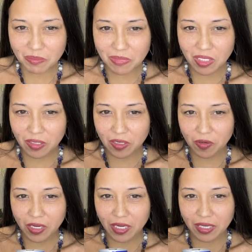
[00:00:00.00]

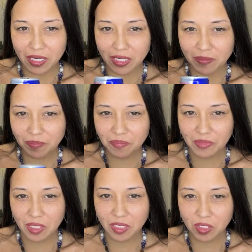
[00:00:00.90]
Hello, KD.
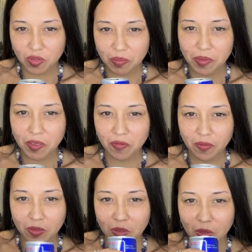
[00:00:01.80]
How you doing,
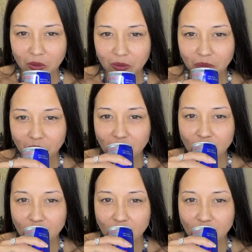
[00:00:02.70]
beautiful soul?